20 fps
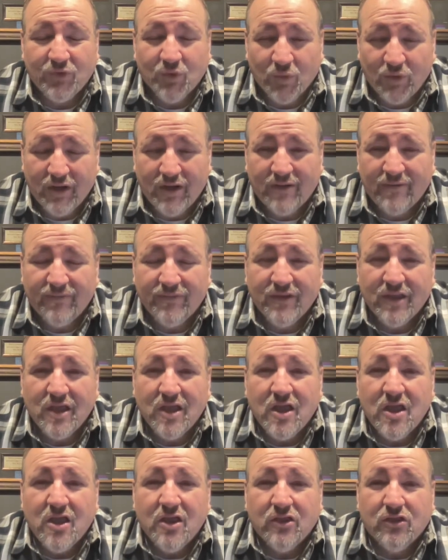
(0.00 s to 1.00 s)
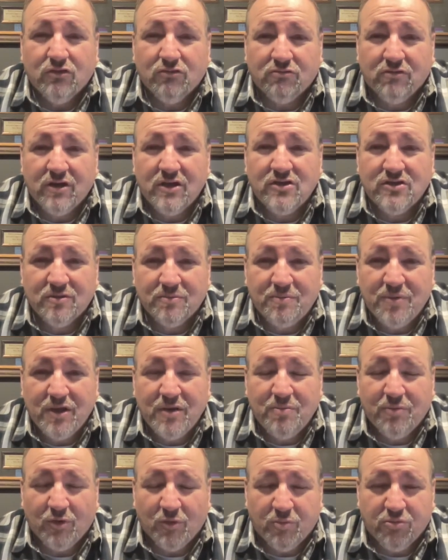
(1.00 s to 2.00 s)
Well, the reason
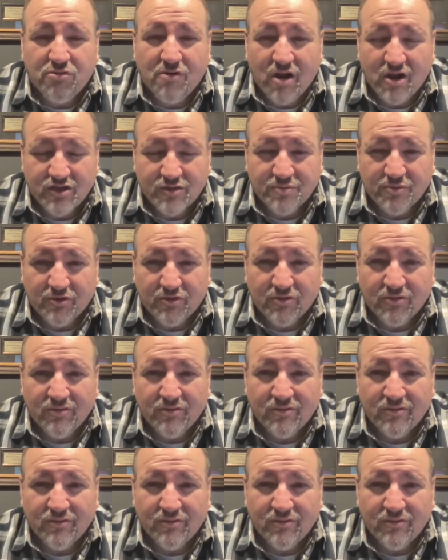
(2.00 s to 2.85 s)
people prosper